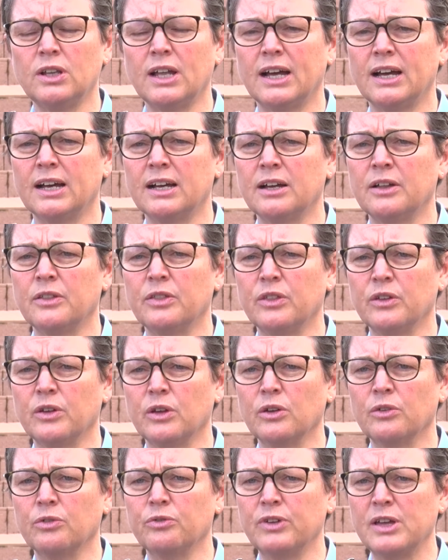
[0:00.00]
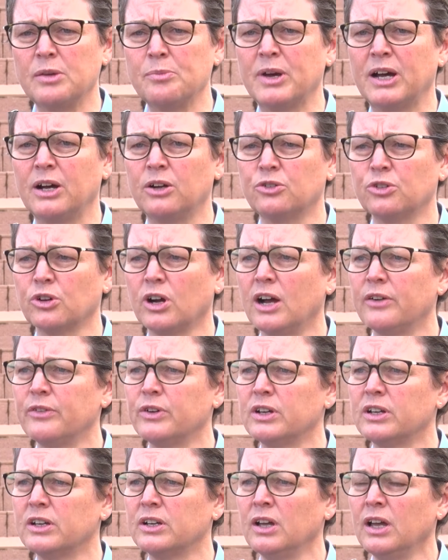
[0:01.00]
The female
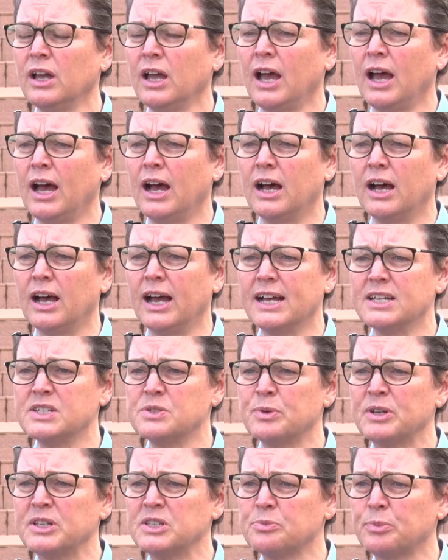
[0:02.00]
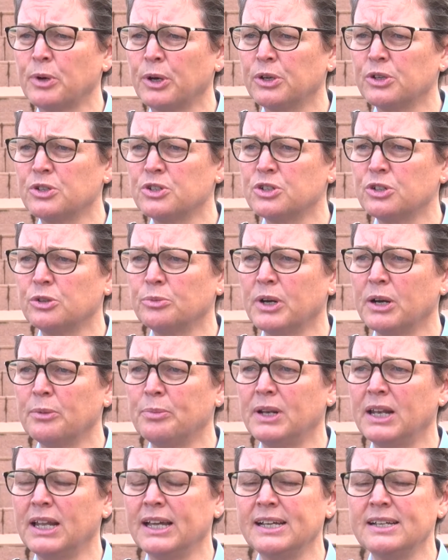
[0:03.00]
driver has been spoken to by
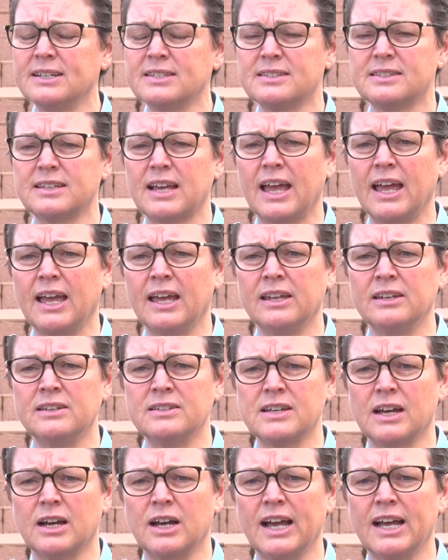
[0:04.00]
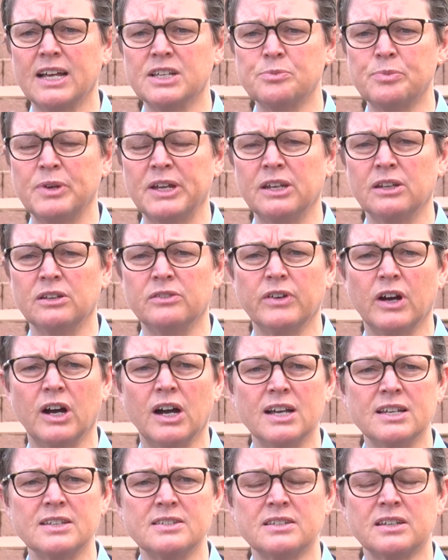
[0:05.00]
police and has been
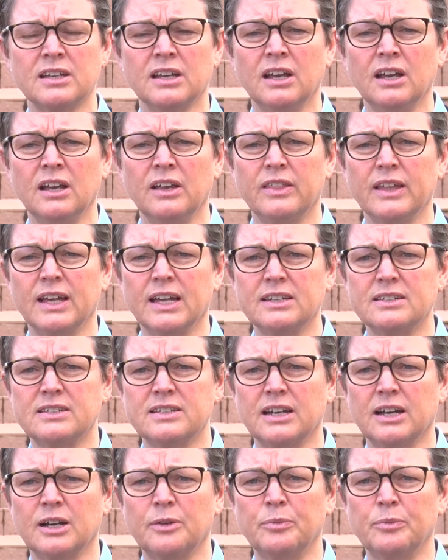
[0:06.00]
advised that